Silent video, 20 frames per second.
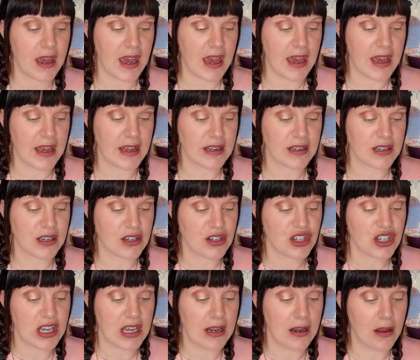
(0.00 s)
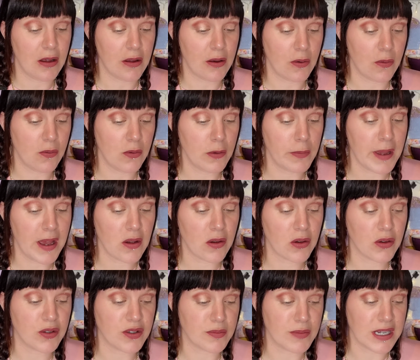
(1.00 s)
and she learned all about
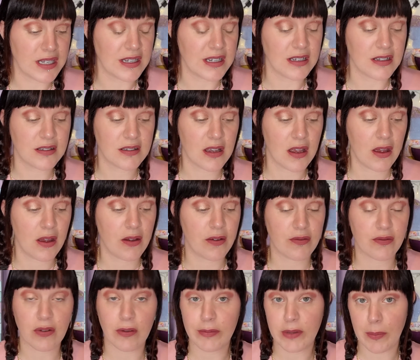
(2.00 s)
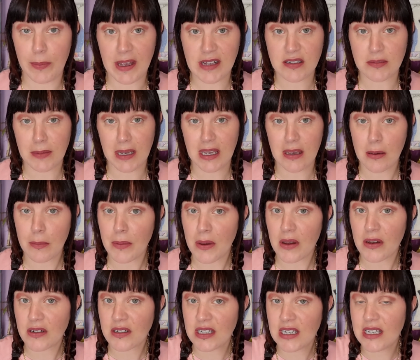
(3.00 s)
cosmetics from the best makeup
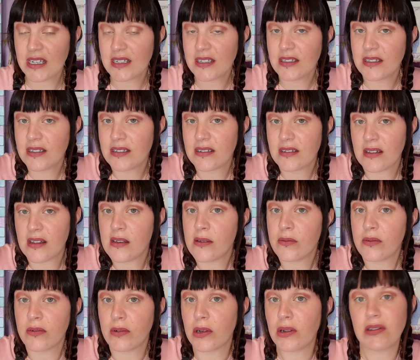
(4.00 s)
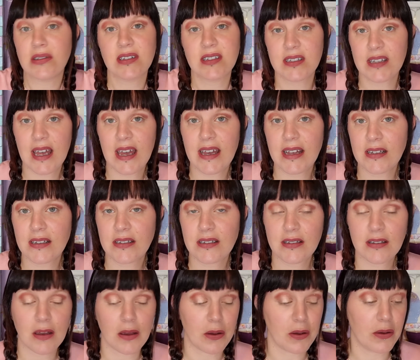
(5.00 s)
artists that were on set.
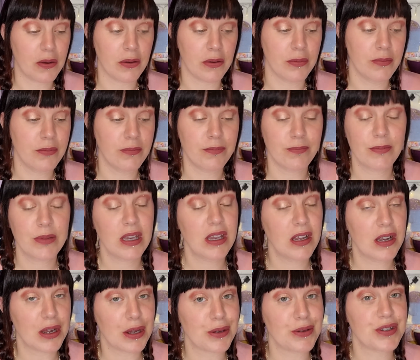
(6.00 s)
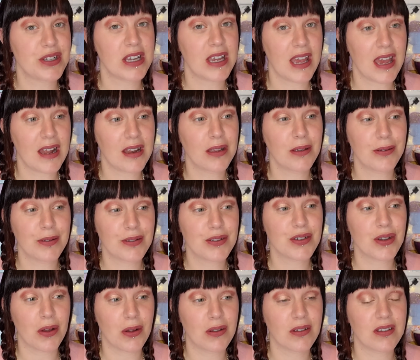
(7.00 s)
So, you know, she had a good
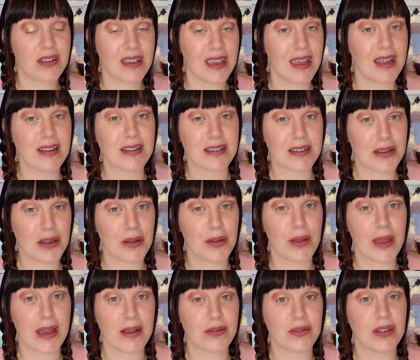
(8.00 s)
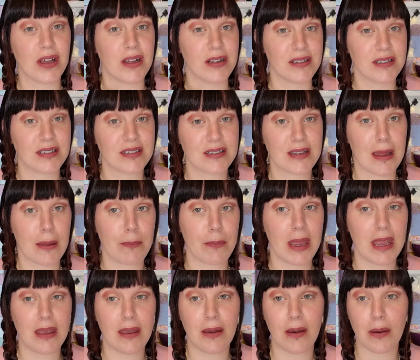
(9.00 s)
chance at getting to know how to understand
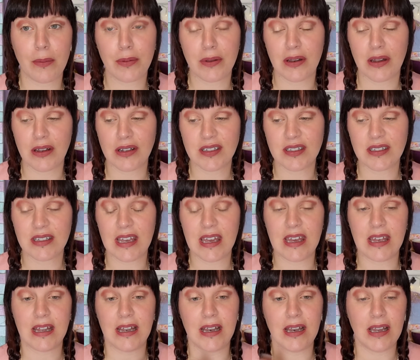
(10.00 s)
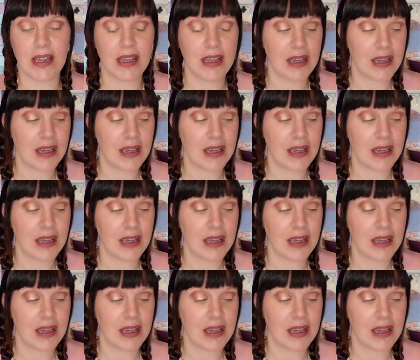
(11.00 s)
makeup and her skin